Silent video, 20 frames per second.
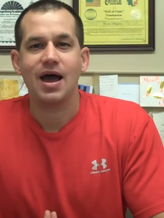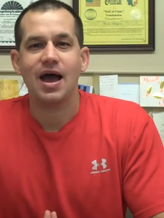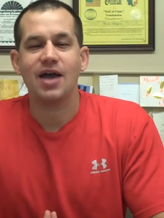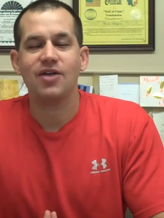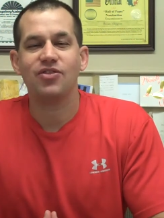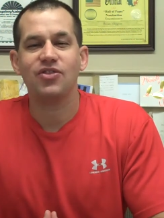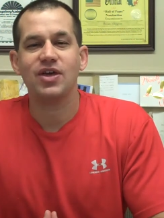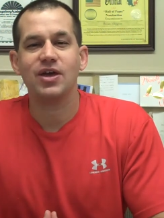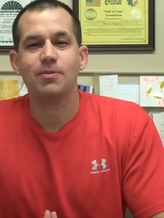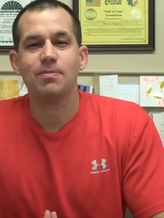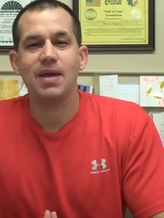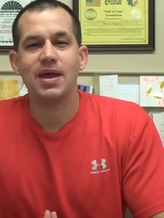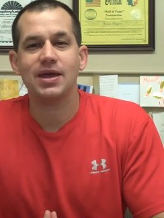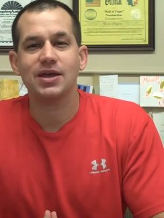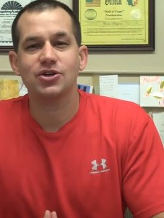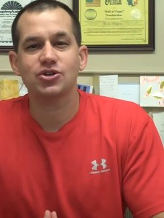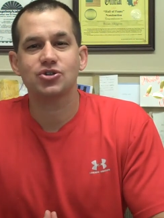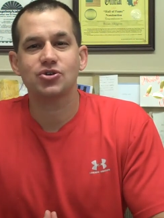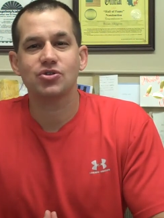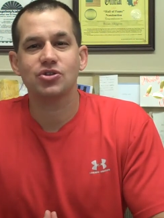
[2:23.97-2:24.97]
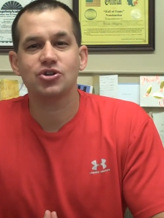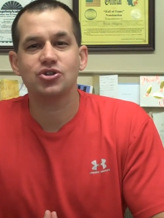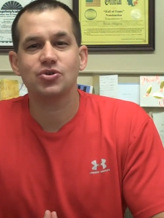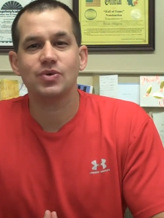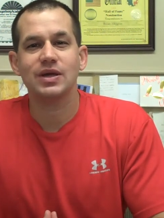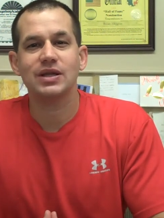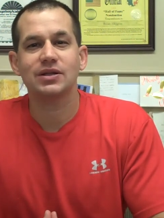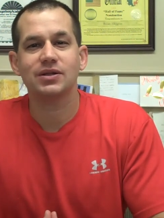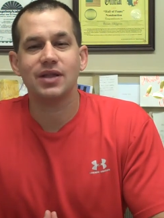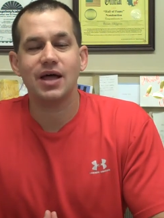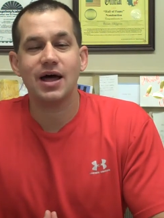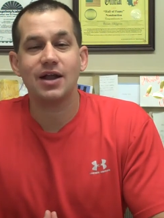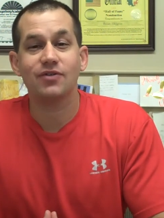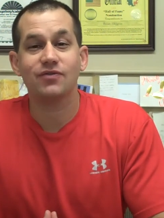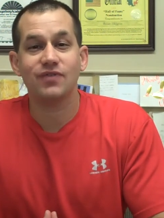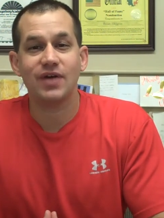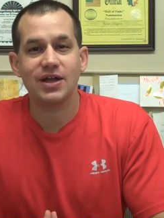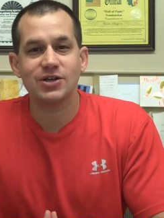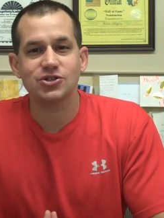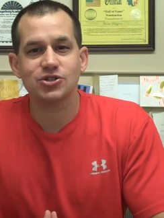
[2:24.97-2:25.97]
I think making sure that you eat a lot
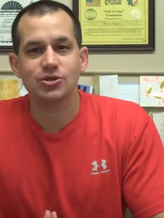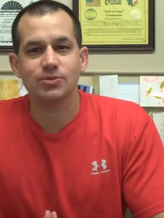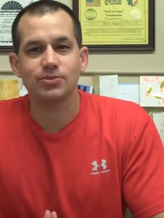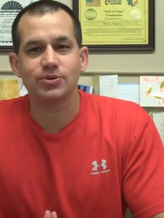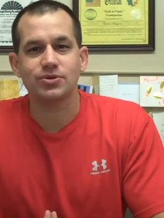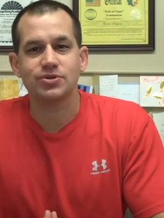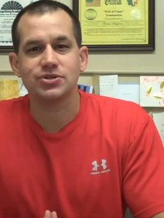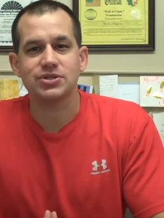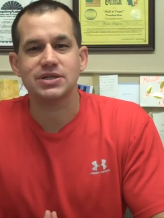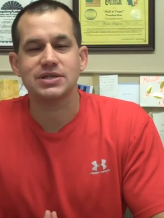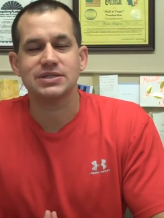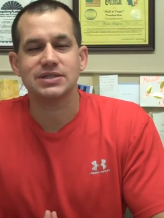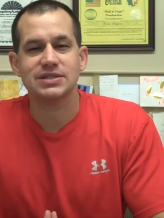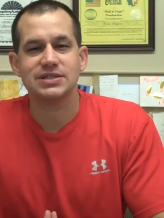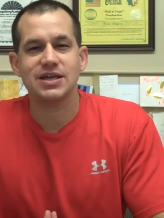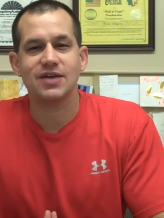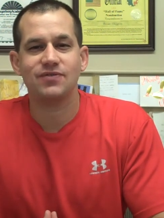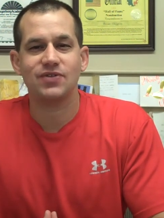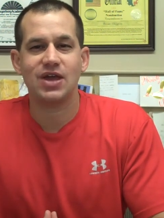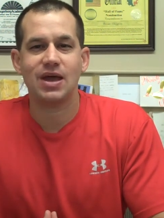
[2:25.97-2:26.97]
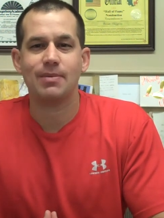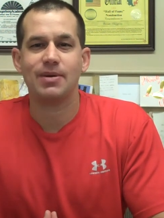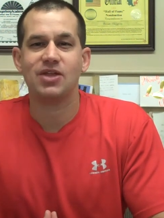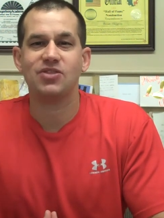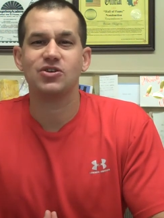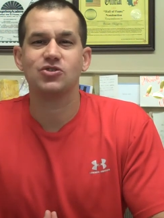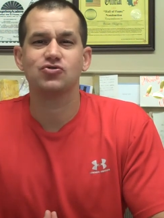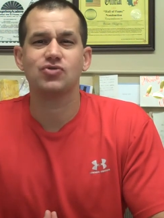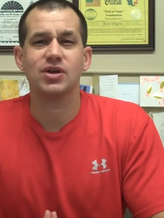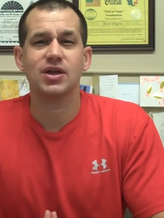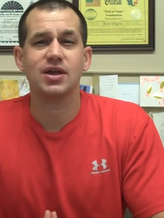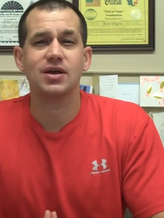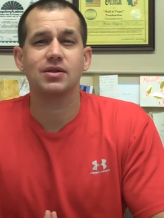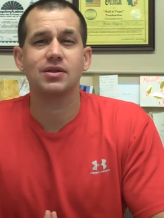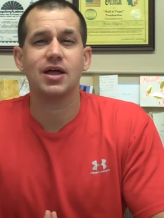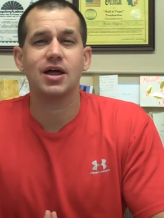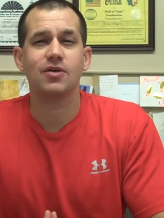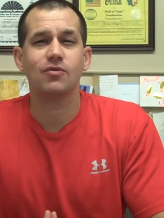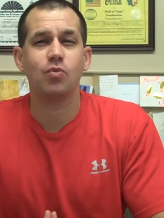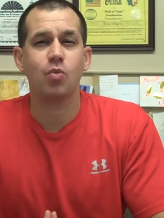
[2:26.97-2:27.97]
of vegetables is a safety habit. I think drinking
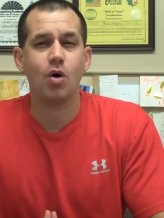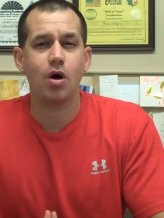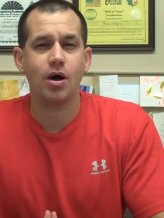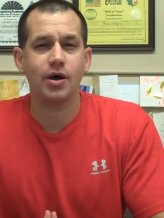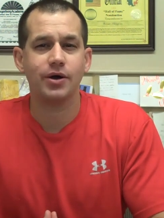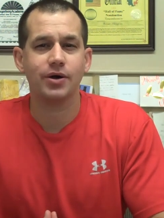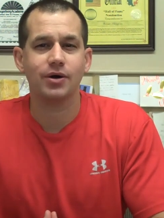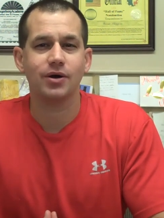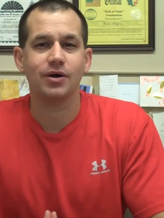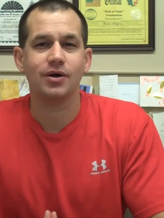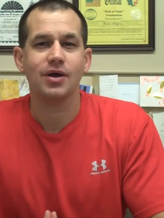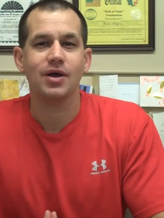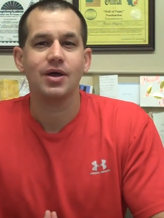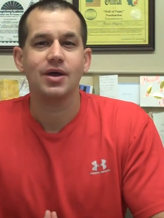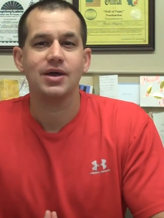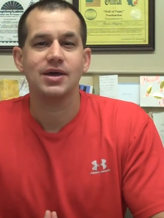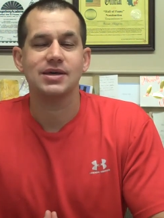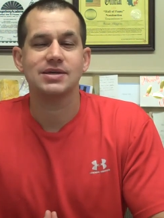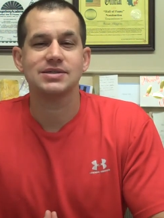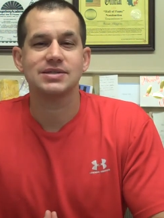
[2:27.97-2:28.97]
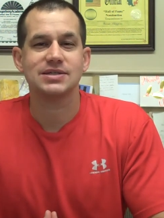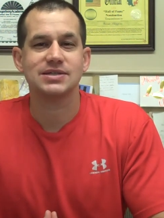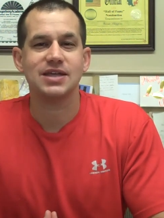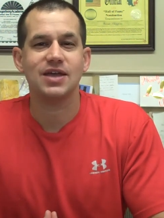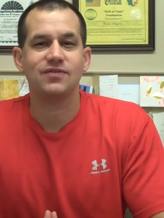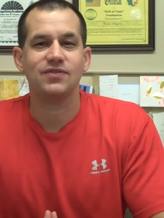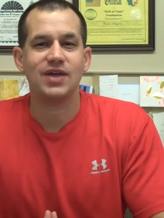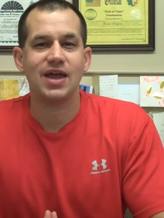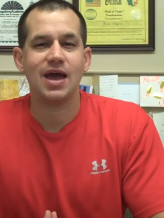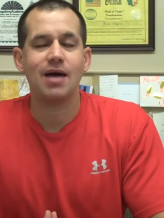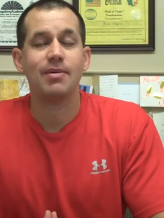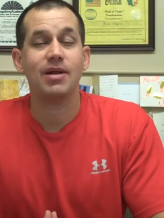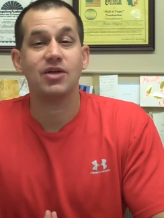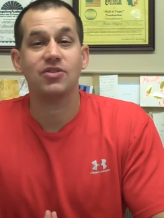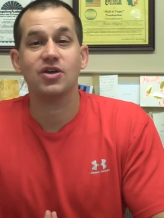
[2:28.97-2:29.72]
a lot of water is a safety habit.